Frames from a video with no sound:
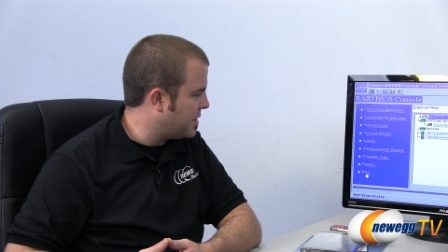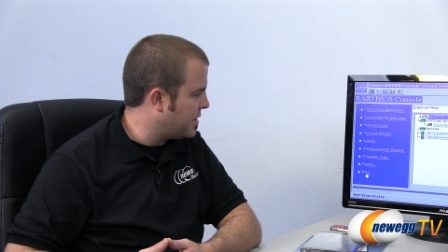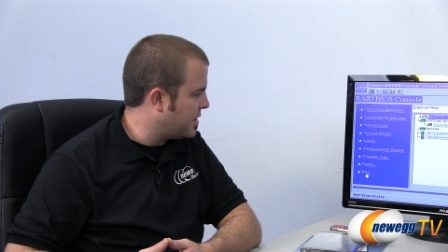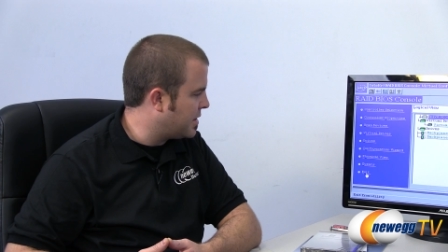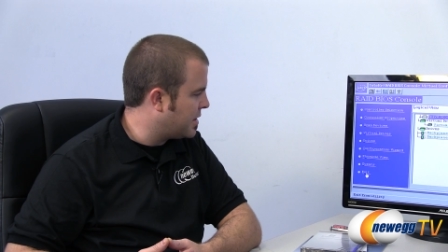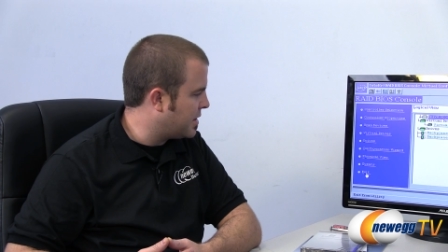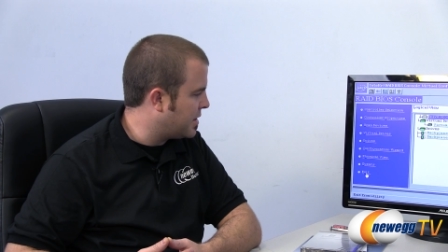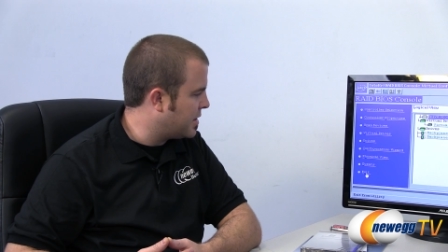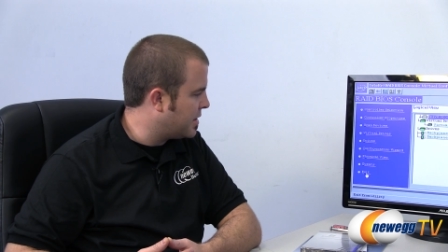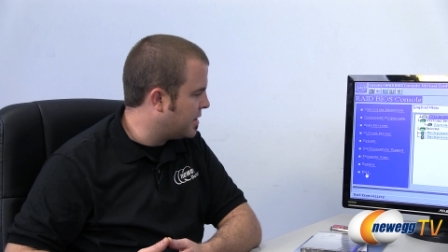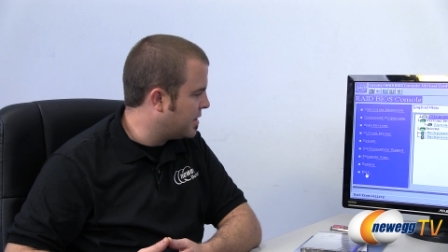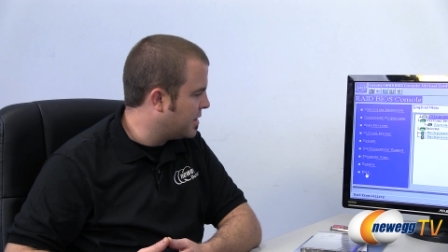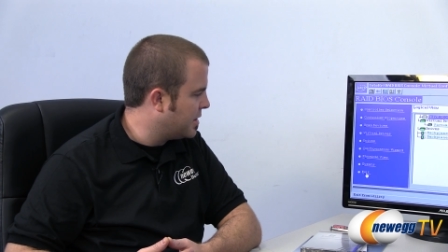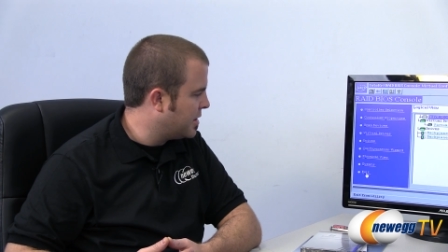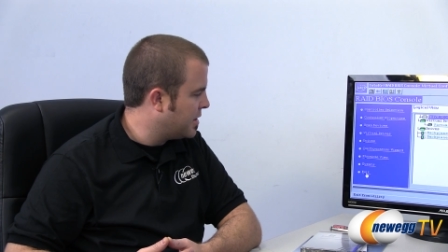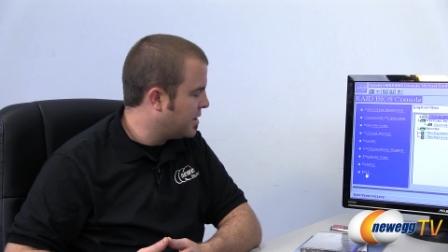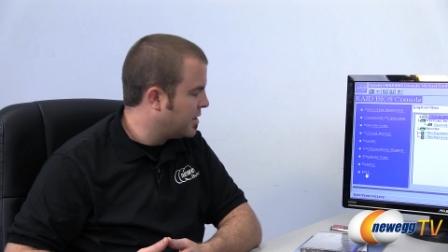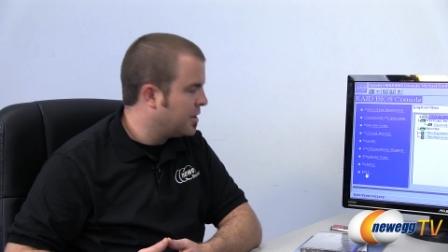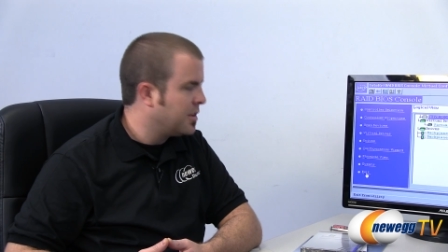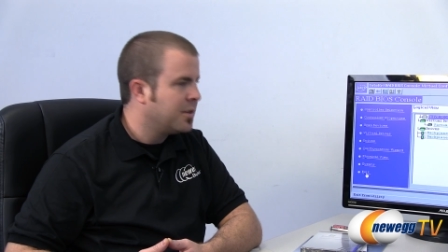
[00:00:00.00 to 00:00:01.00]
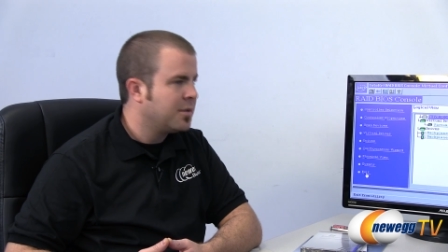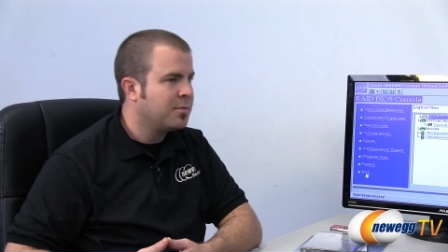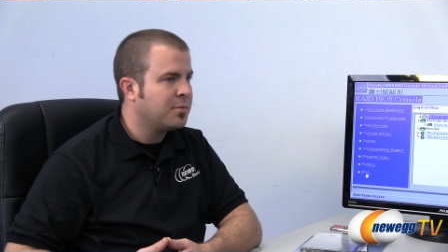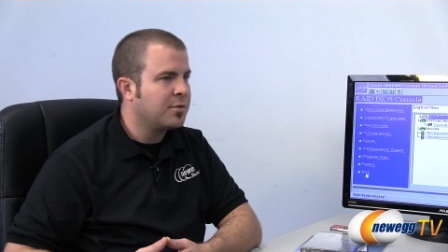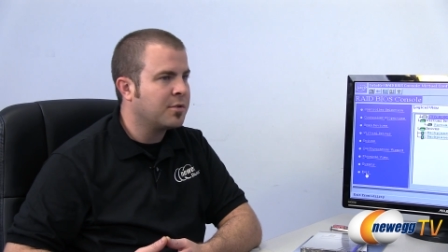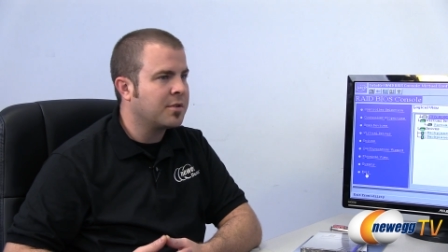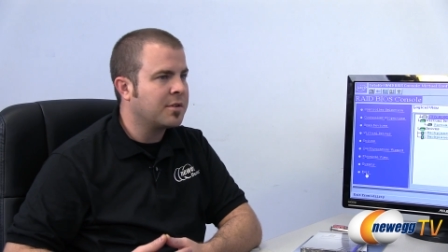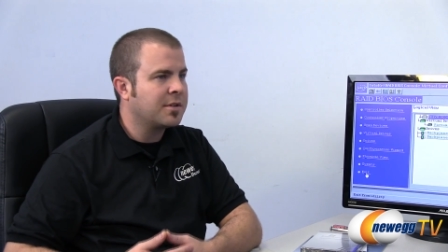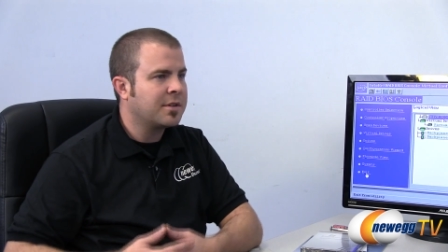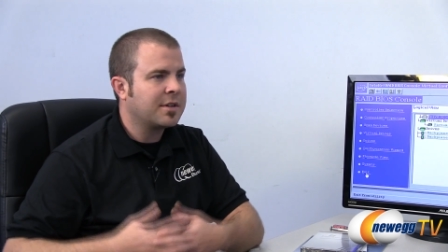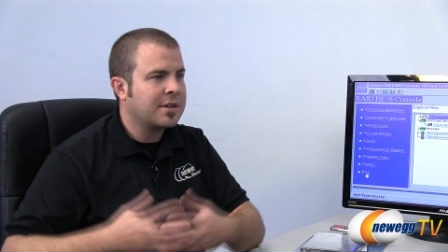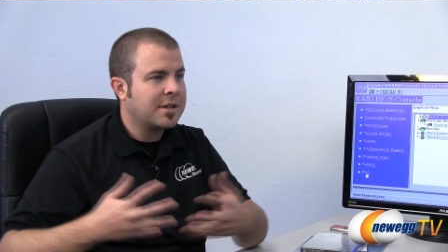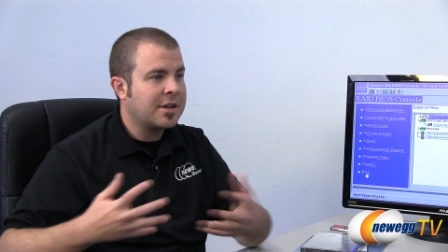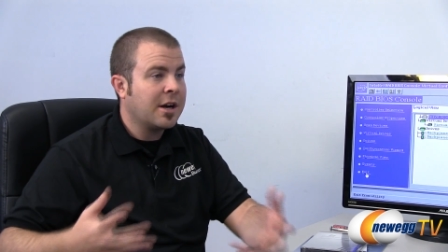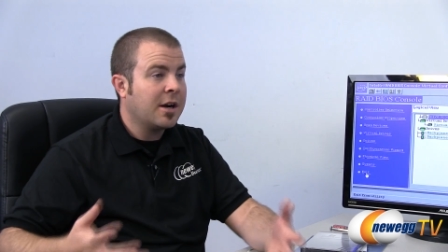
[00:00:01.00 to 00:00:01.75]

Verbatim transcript: the uh, more